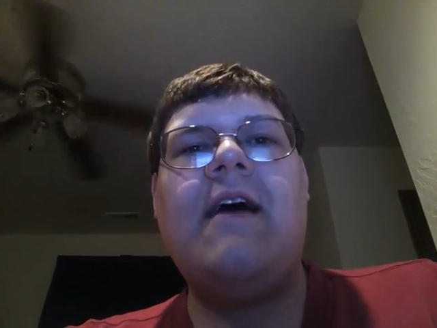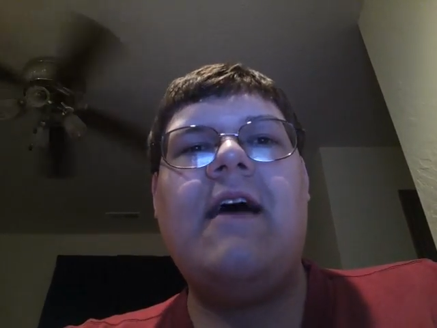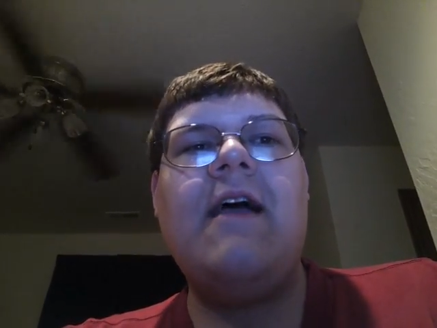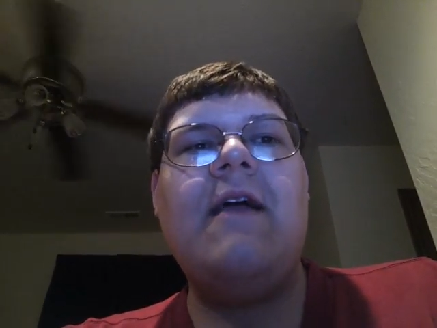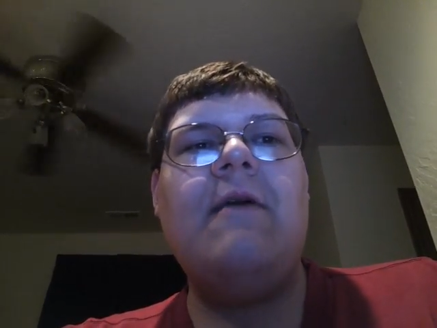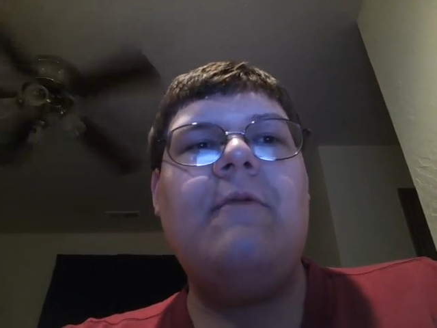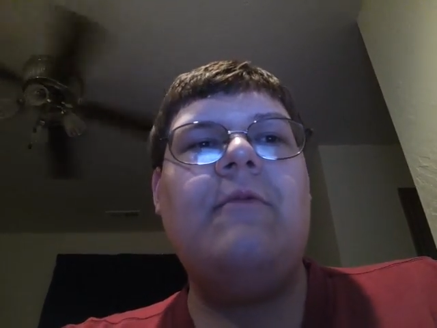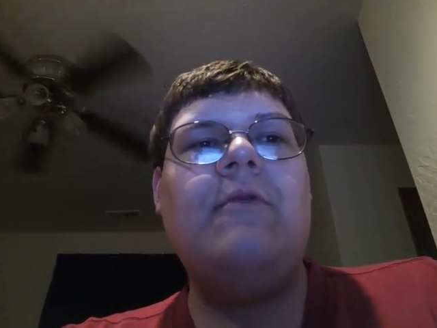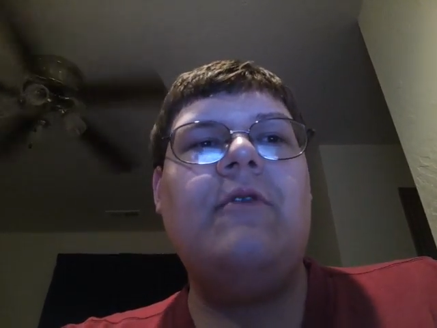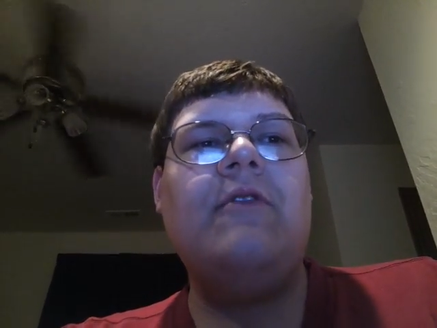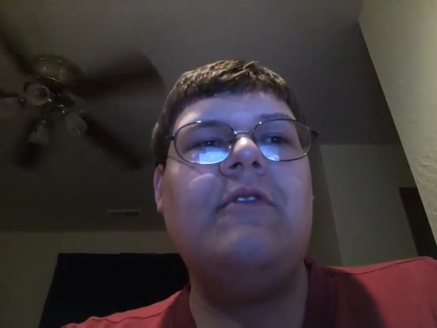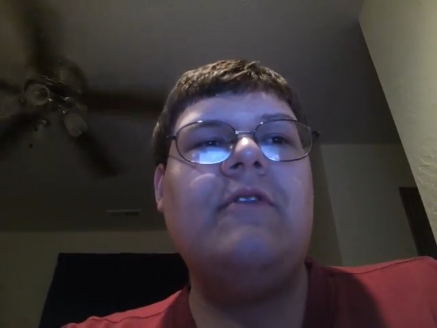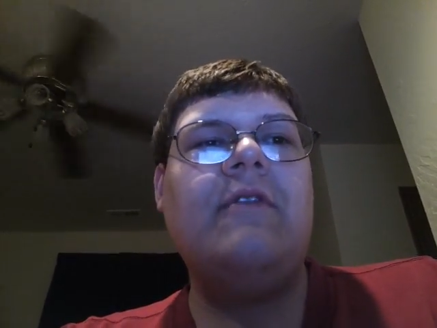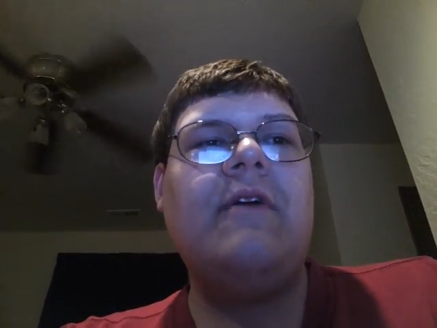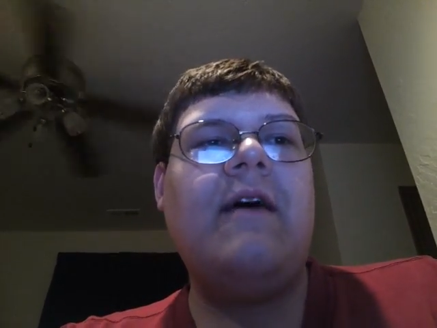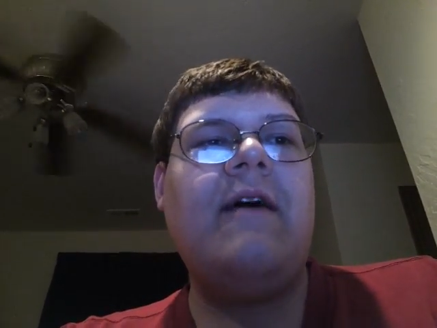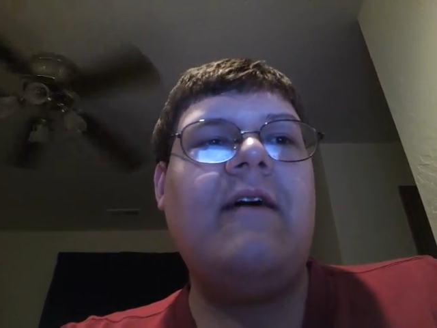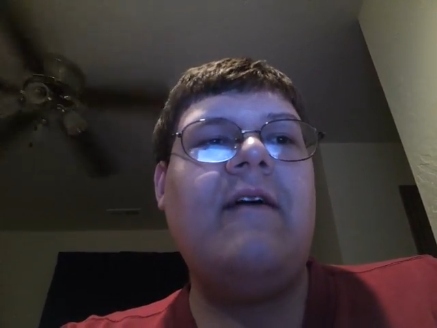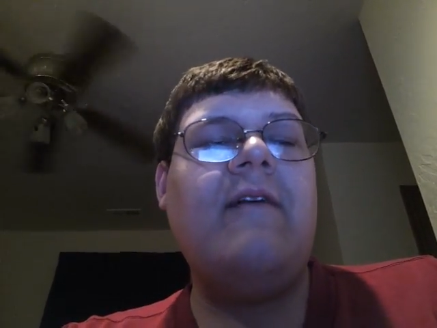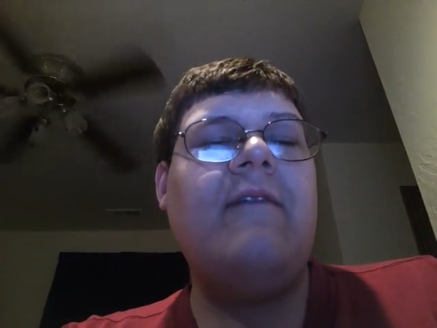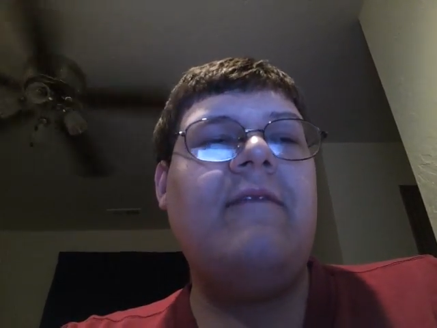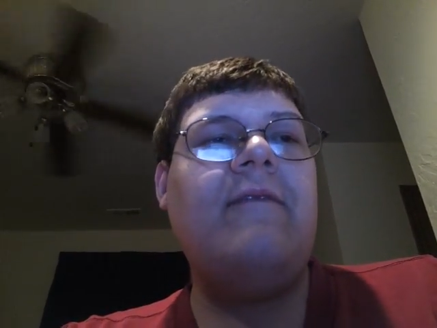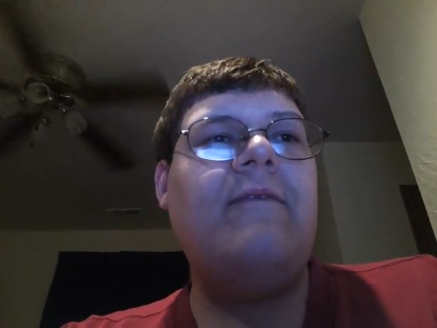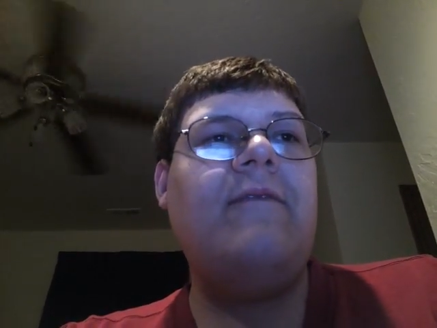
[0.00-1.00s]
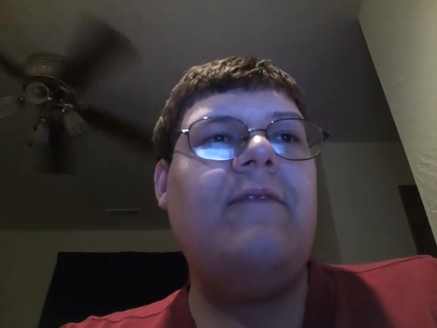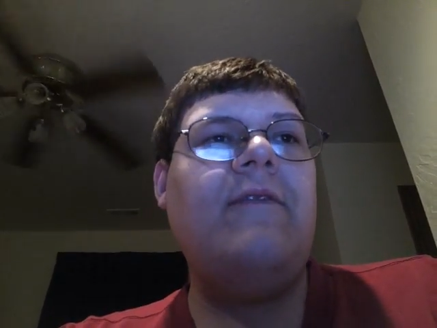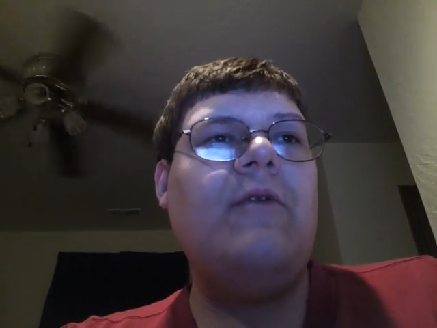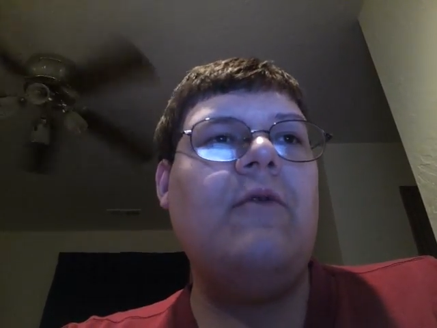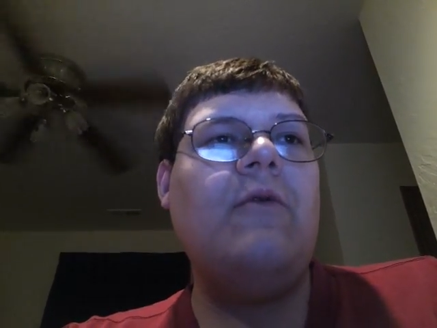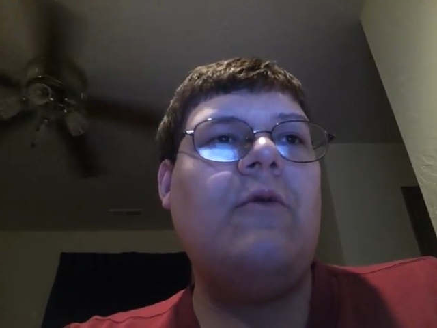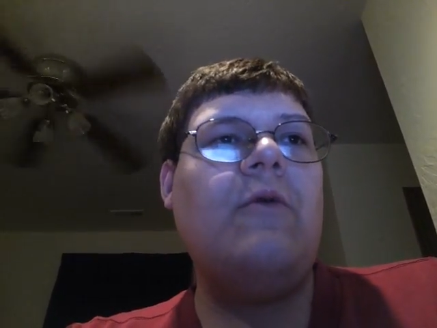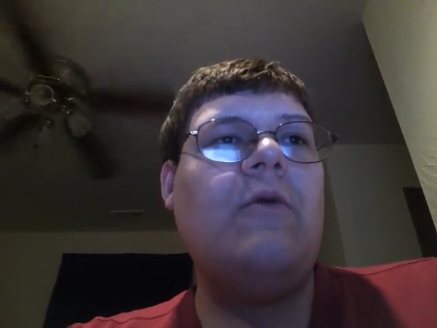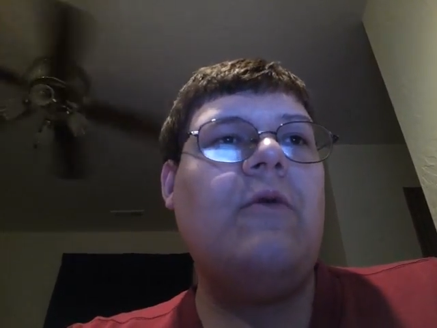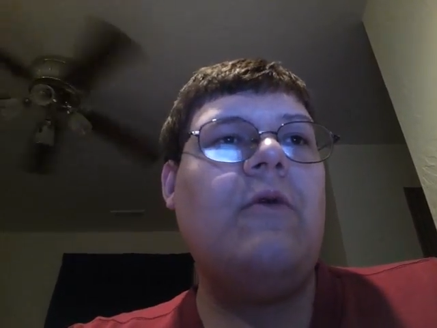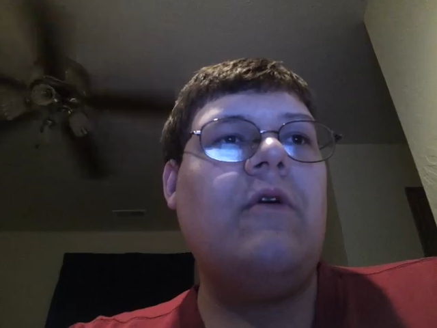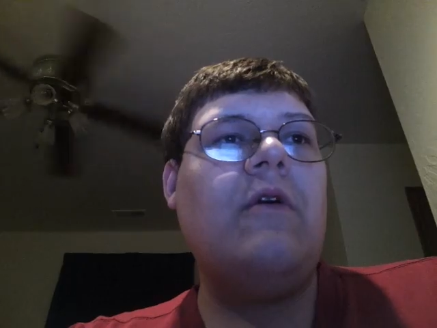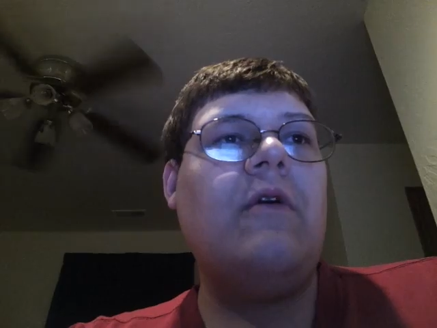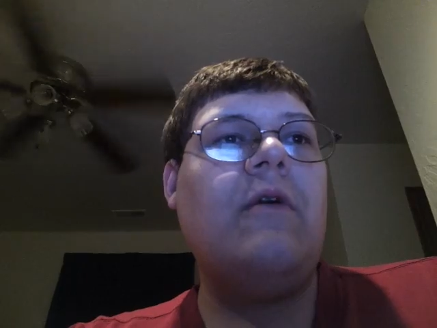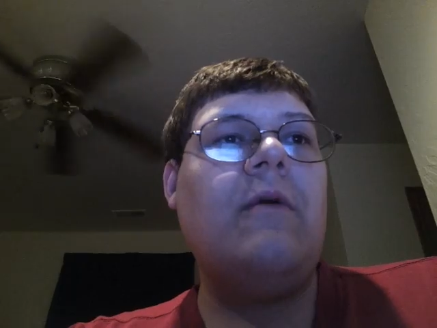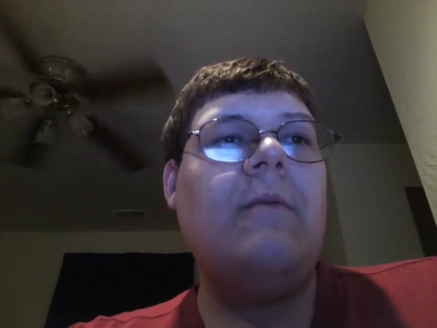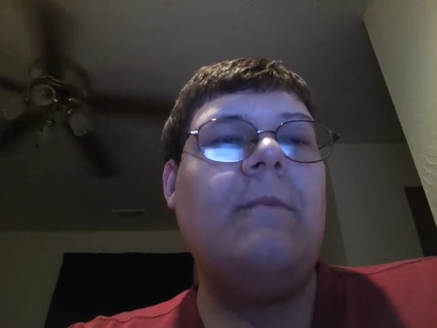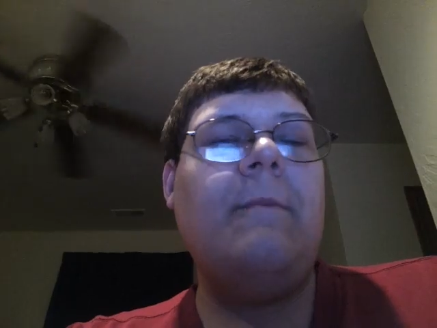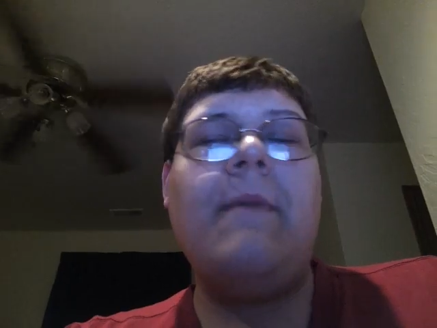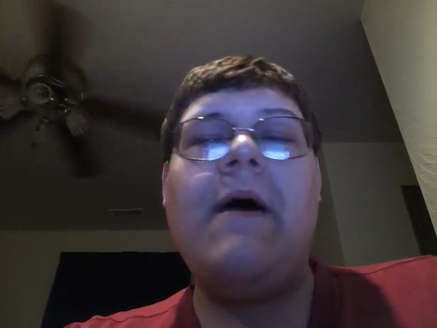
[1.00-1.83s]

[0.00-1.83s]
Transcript: I will have your